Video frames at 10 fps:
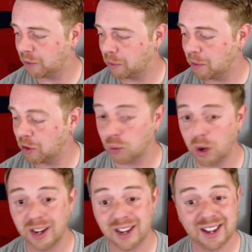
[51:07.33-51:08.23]
From Limited
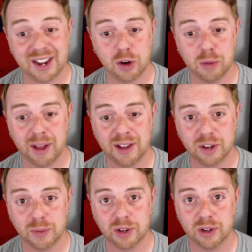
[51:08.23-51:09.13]
Run, I got Kira
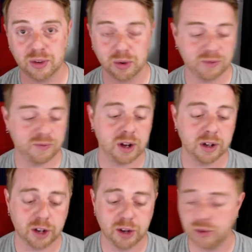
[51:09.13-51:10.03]
Blaster, which looks sort of
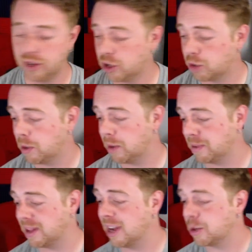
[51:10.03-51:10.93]
fun, cutesy shmup
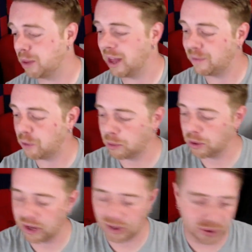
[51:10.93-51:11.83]
/
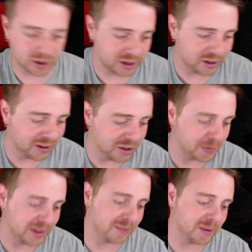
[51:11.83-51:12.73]
platformer that I wanted to
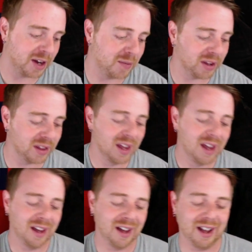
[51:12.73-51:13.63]
spend some time with.
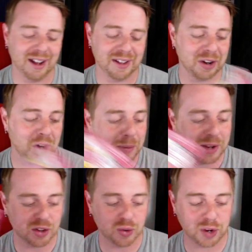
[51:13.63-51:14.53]
I got the
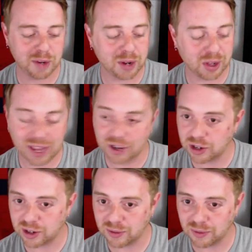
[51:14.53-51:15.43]
Kirby's Dream
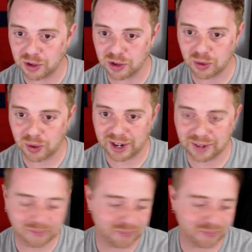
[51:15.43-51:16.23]
Collection, which is great.